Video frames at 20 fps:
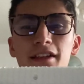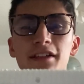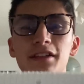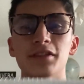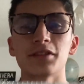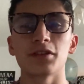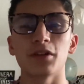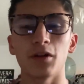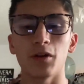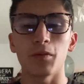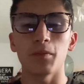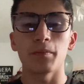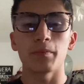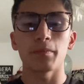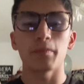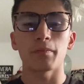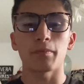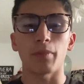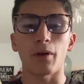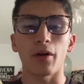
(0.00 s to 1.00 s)
so
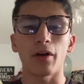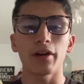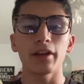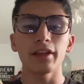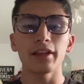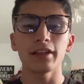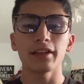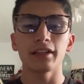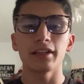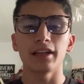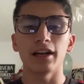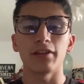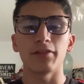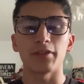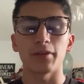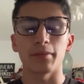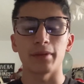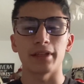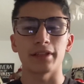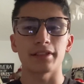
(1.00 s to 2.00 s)
party in
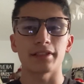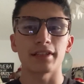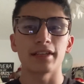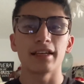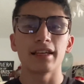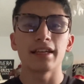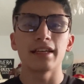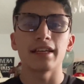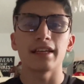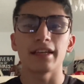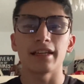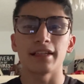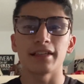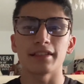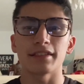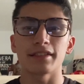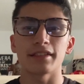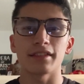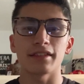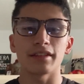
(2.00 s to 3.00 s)
government
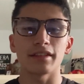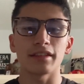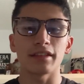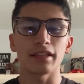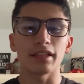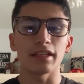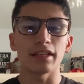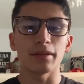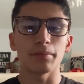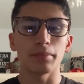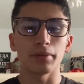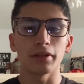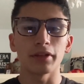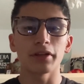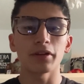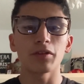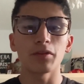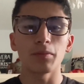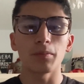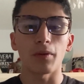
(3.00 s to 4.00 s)
is the
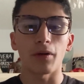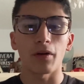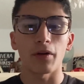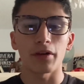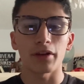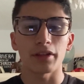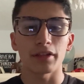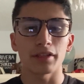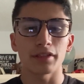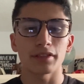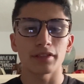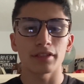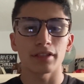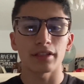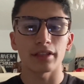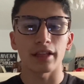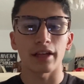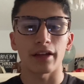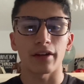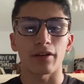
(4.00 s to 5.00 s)
political parties
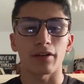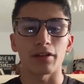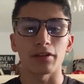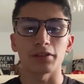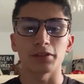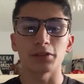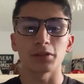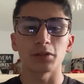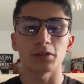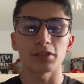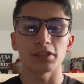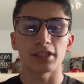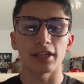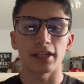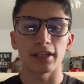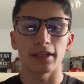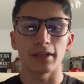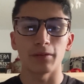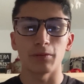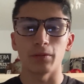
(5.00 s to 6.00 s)
that are
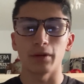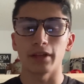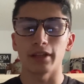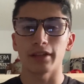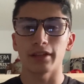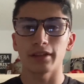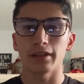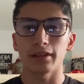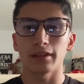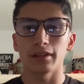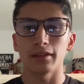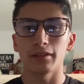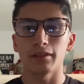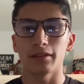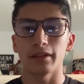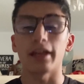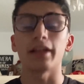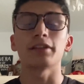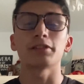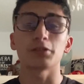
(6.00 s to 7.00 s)
associated
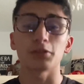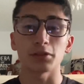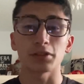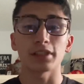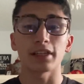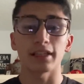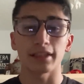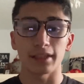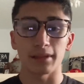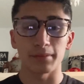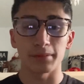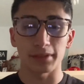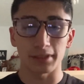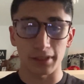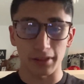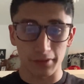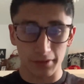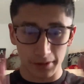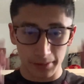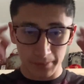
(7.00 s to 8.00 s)
that associate
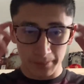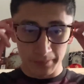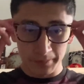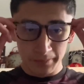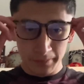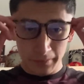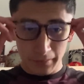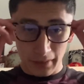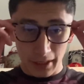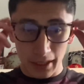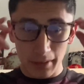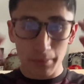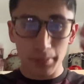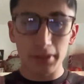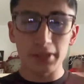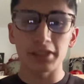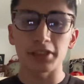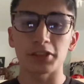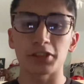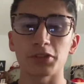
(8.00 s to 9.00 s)
themselves in
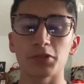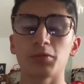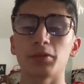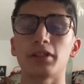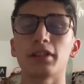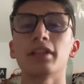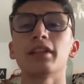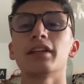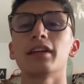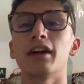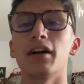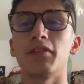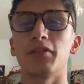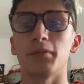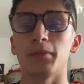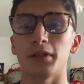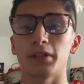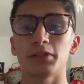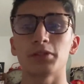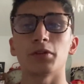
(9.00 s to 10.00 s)
positions within the
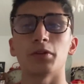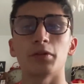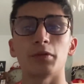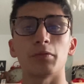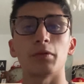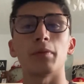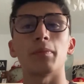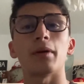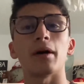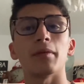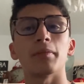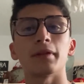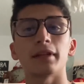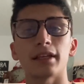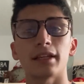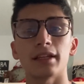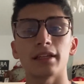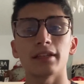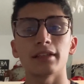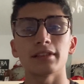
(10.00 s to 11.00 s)
government. So the
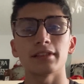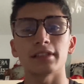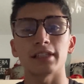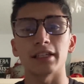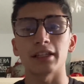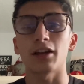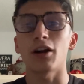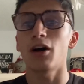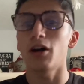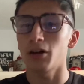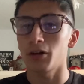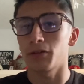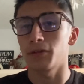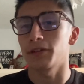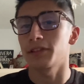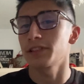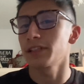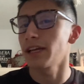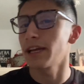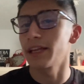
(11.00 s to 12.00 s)
Republicans in
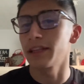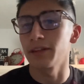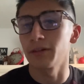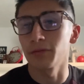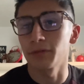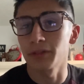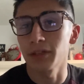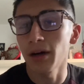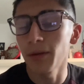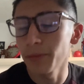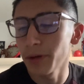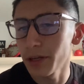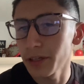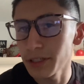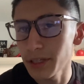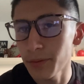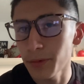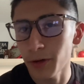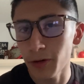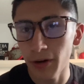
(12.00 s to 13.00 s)
Congress and the
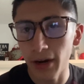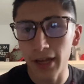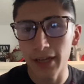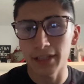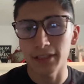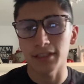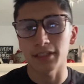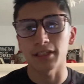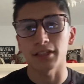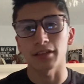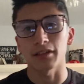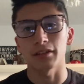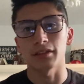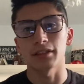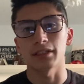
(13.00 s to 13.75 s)
Democrats in